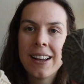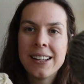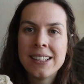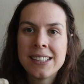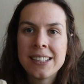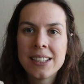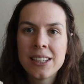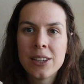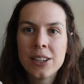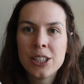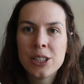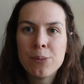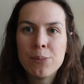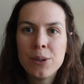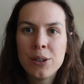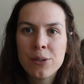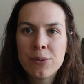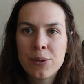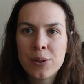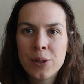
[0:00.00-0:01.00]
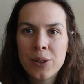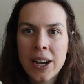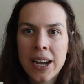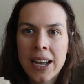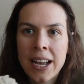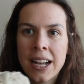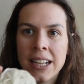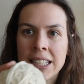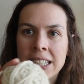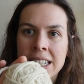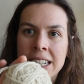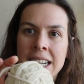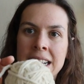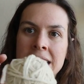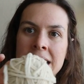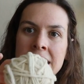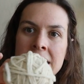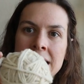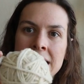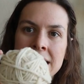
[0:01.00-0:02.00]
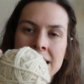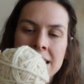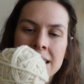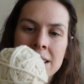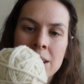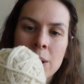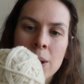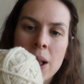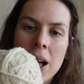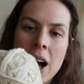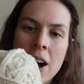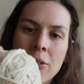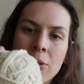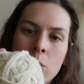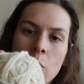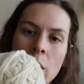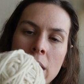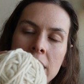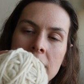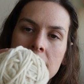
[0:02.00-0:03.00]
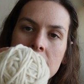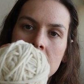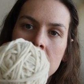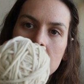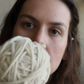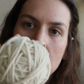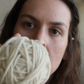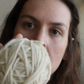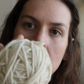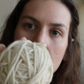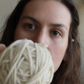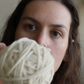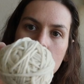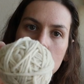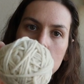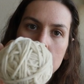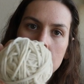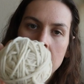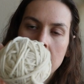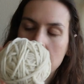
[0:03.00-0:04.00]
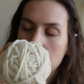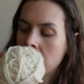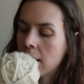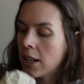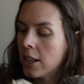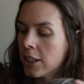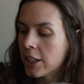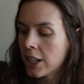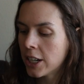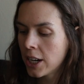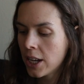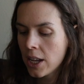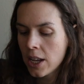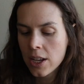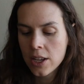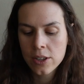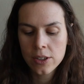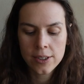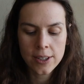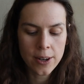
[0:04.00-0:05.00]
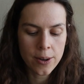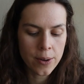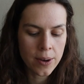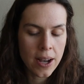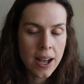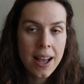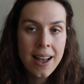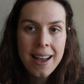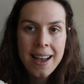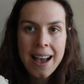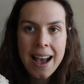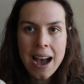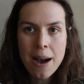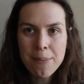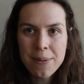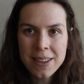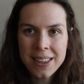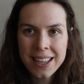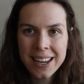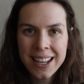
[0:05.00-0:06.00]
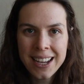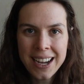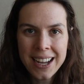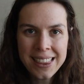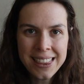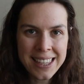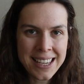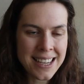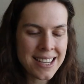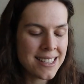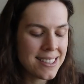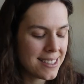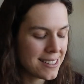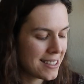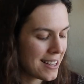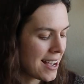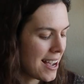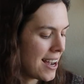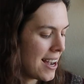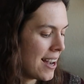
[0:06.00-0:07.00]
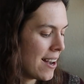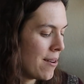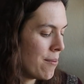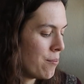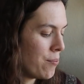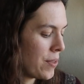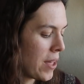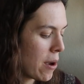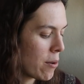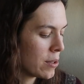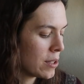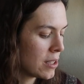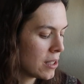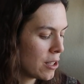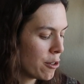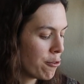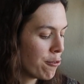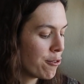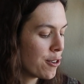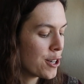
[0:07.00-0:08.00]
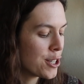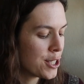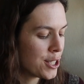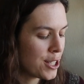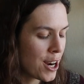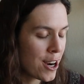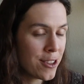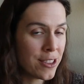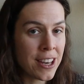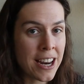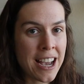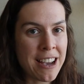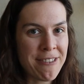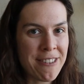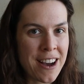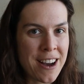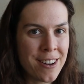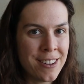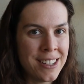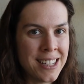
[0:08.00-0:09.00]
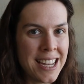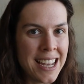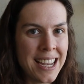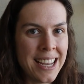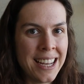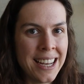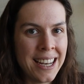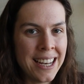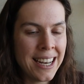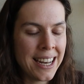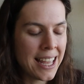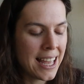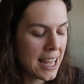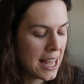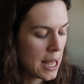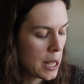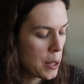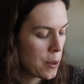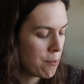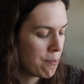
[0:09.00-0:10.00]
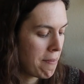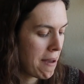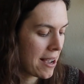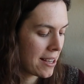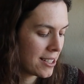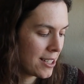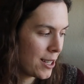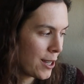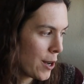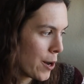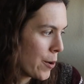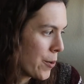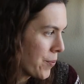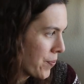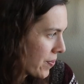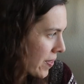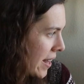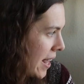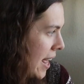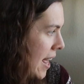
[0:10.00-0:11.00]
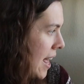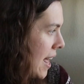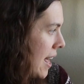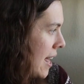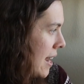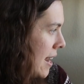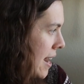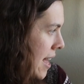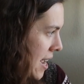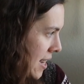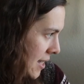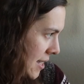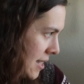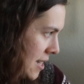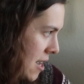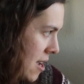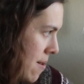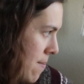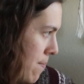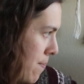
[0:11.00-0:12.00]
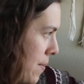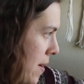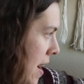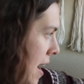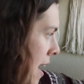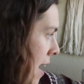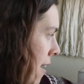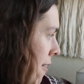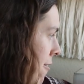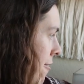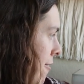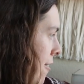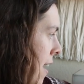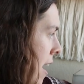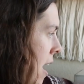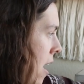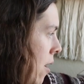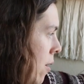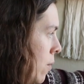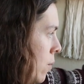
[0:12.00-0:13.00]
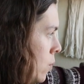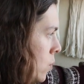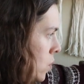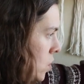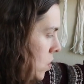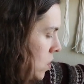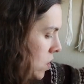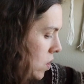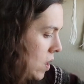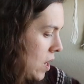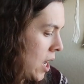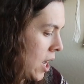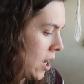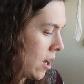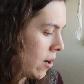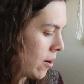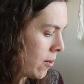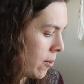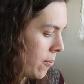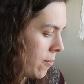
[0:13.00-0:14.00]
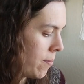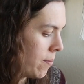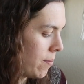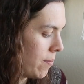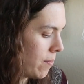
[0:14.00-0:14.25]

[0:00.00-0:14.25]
it's this beautiful gray color and then this little off-white uh, creamy kind of color. So happy that I got these. Um, that was the first yarn that I found in Mexico. Next up, I found, um,